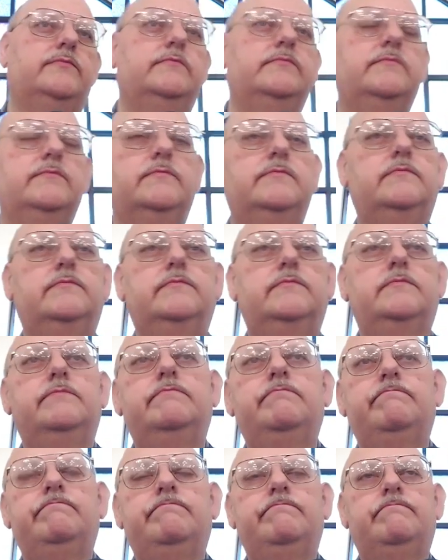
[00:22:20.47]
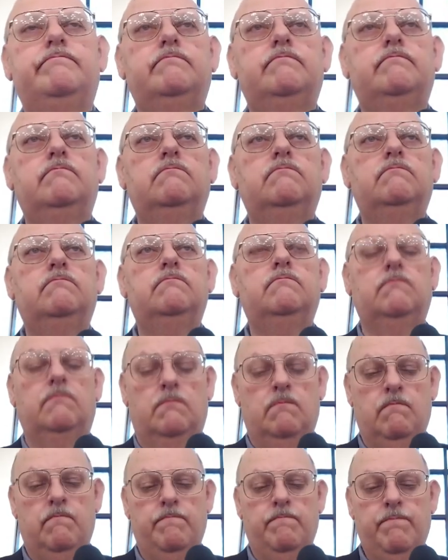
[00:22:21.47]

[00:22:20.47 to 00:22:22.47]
(no one is talking)